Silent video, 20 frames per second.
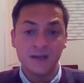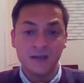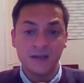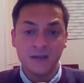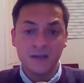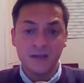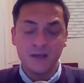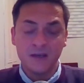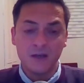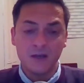
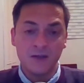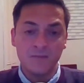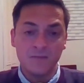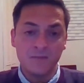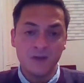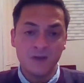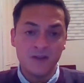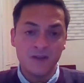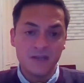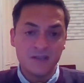
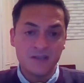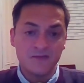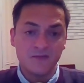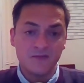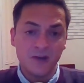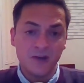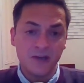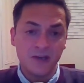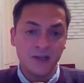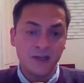And that's
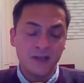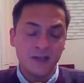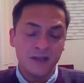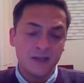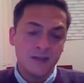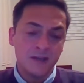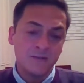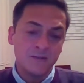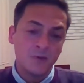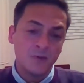fine.
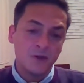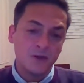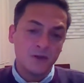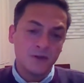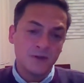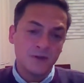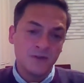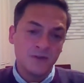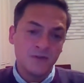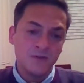But
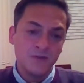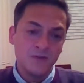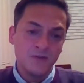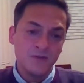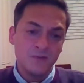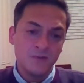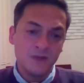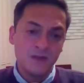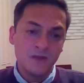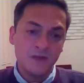if you've
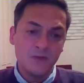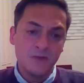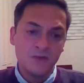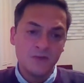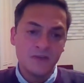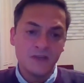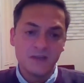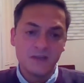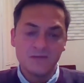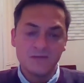been
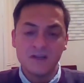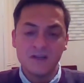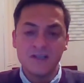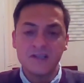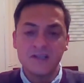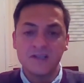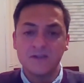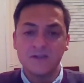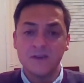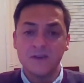looking at
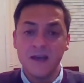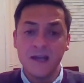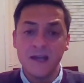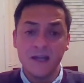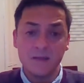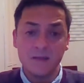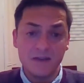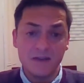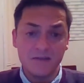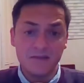racing for any
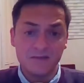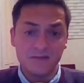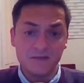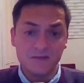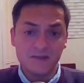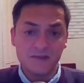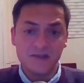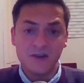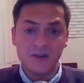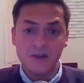amount of
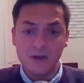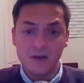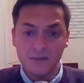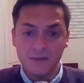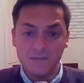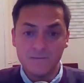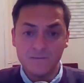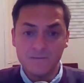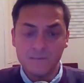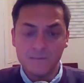
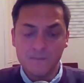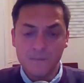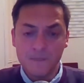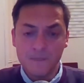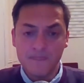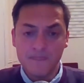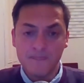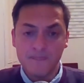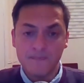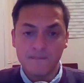time,
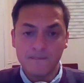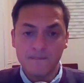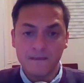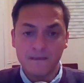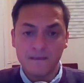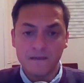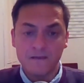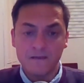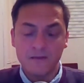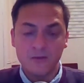
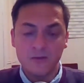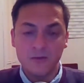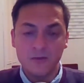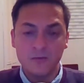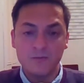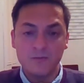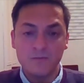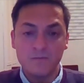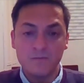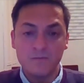you
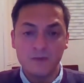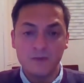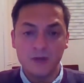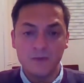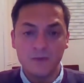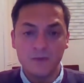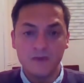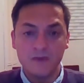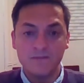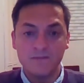might
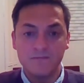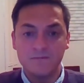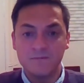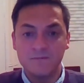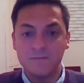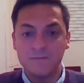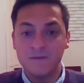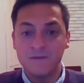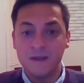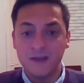be
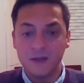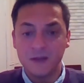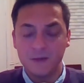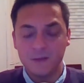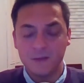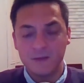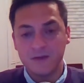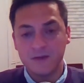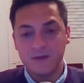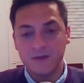fed up
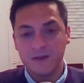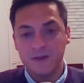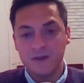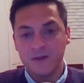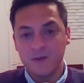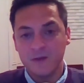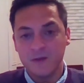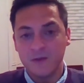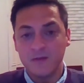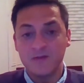
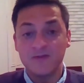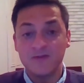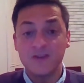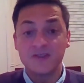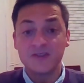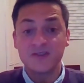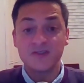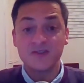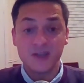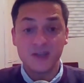or
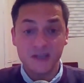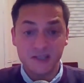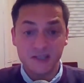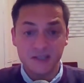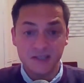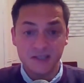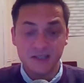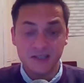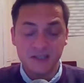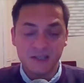
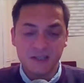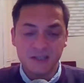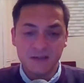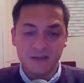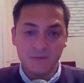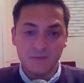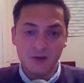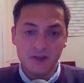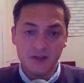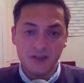frustrated
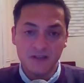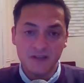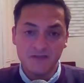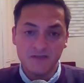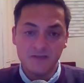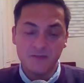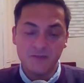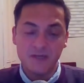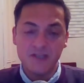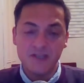by the
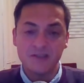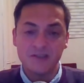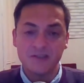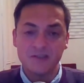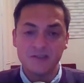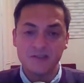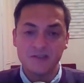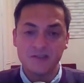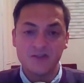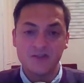information
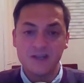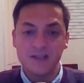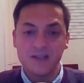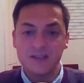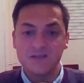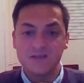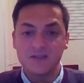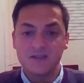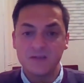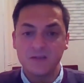constraints
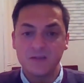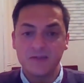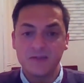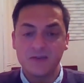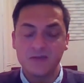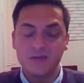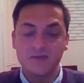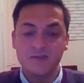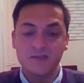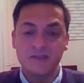of some of
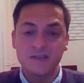those